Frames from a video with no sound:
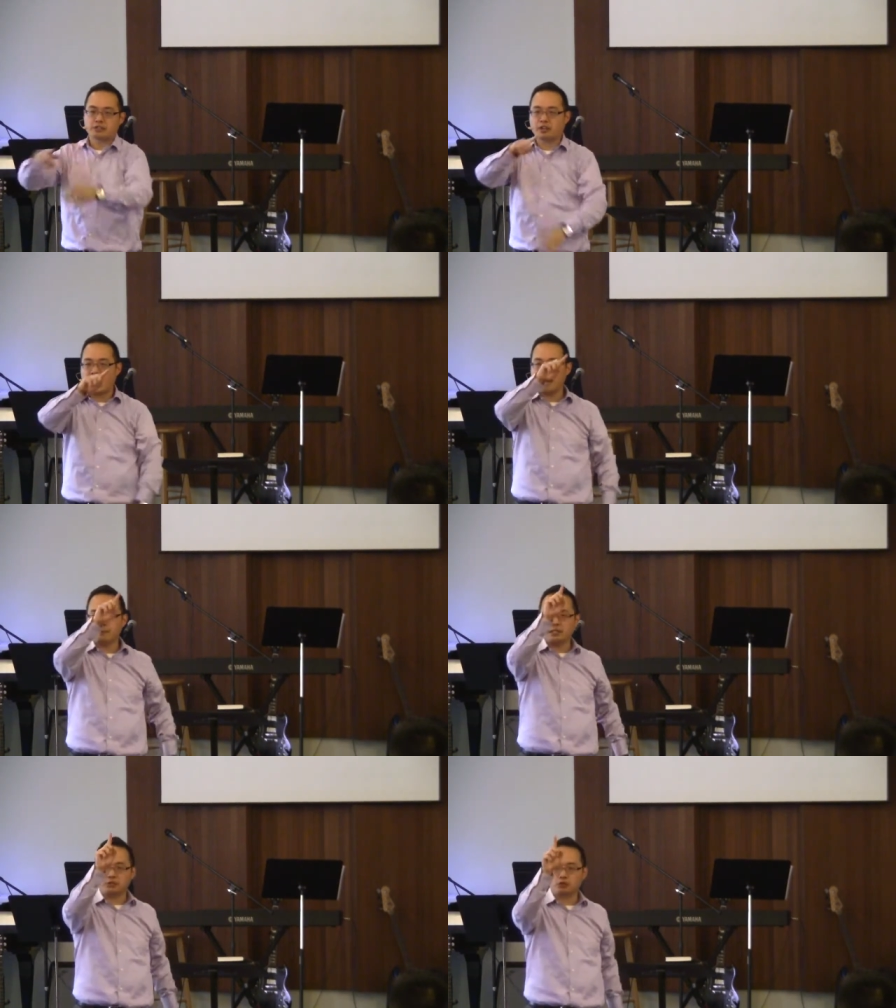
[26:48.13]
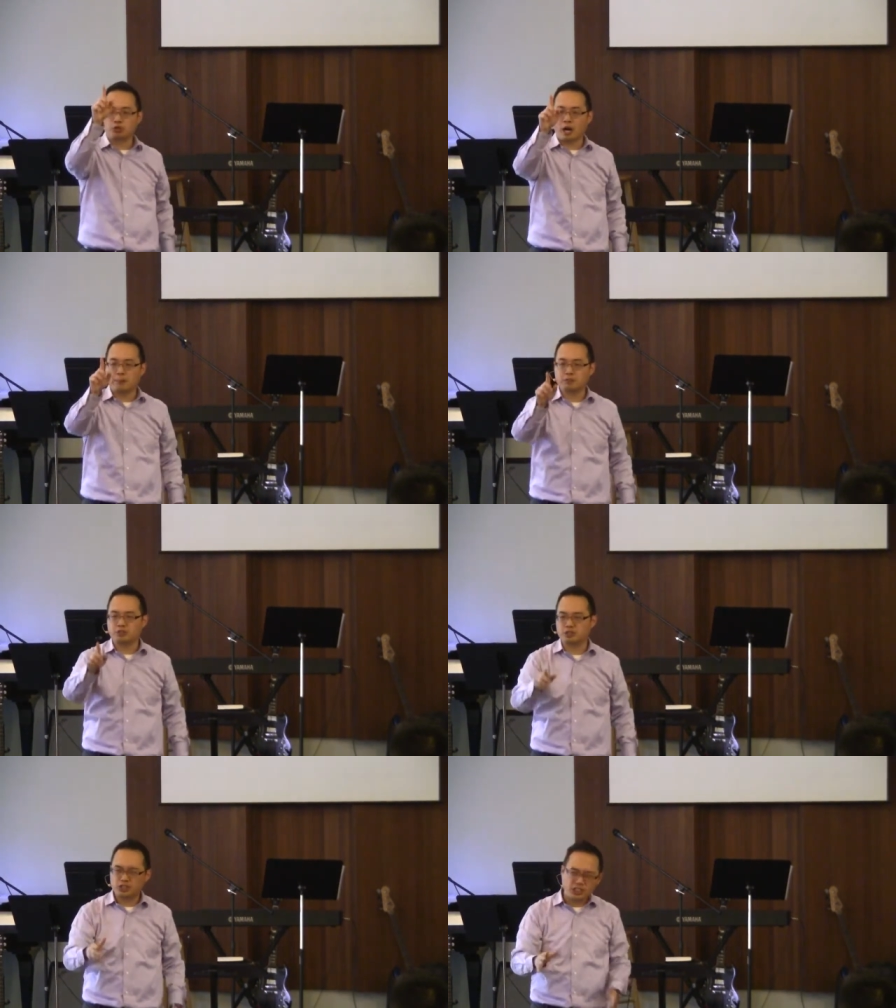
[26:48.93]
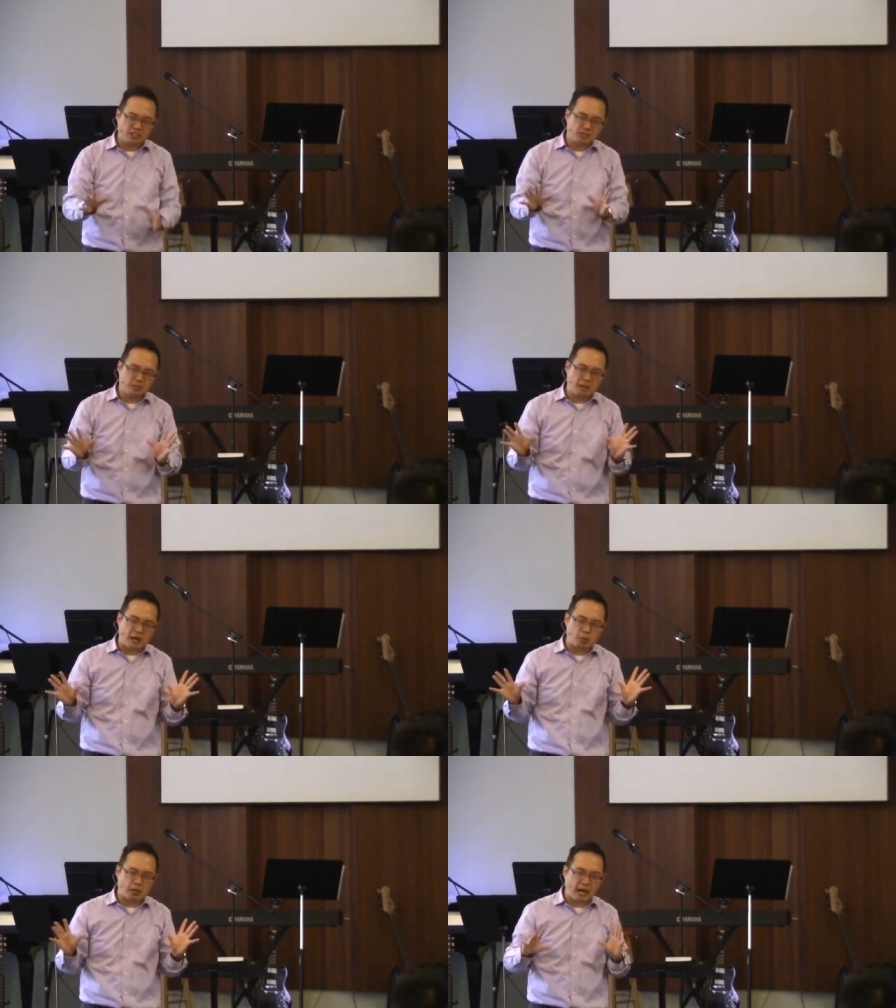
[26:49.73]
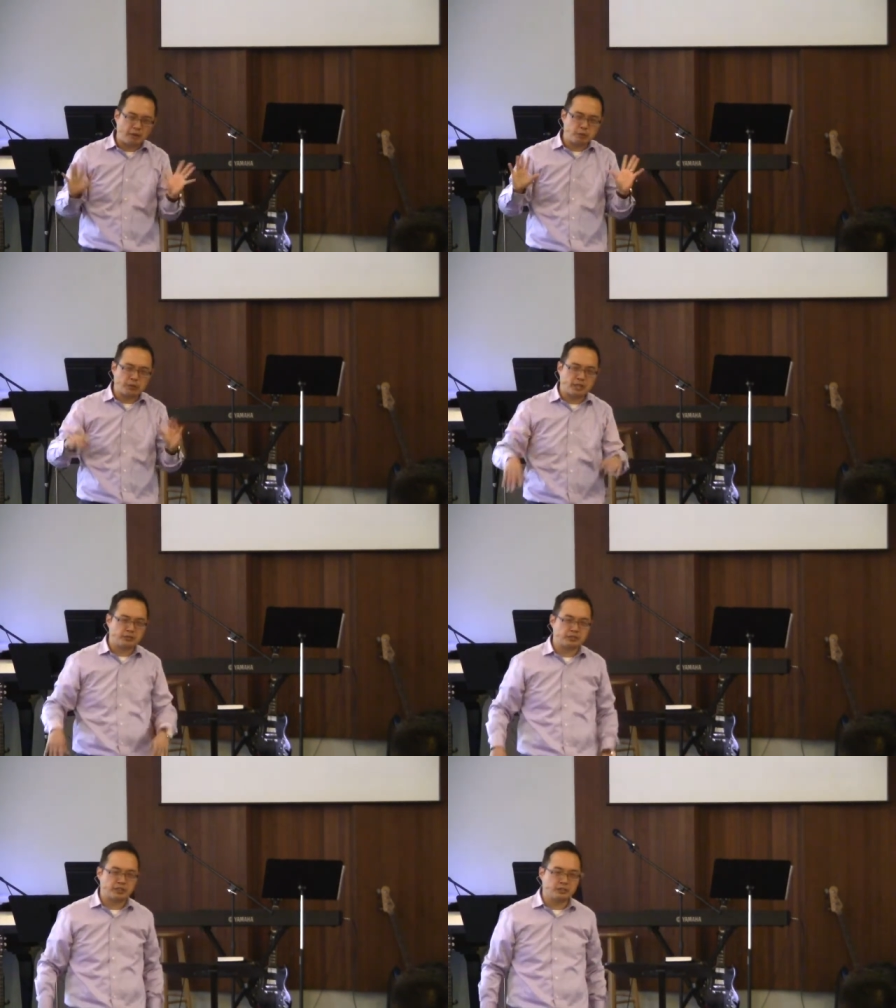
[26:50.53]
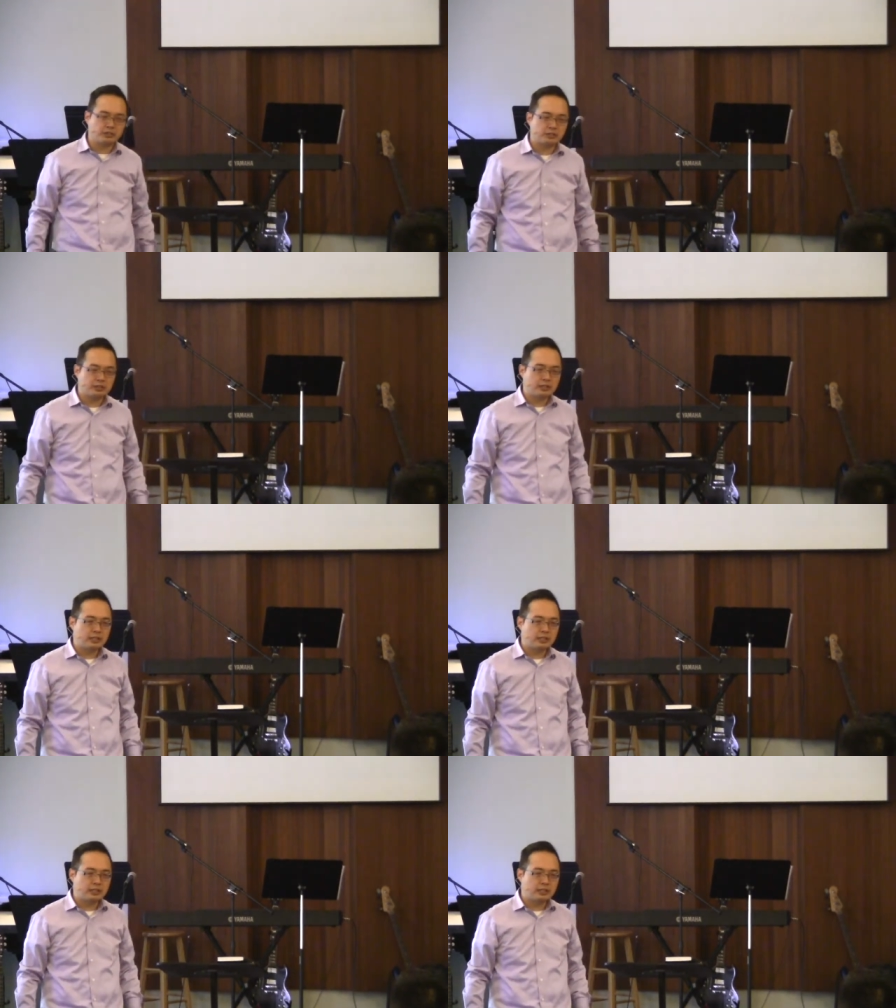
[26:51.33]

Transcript: their happiness drops to just about where everyone else is.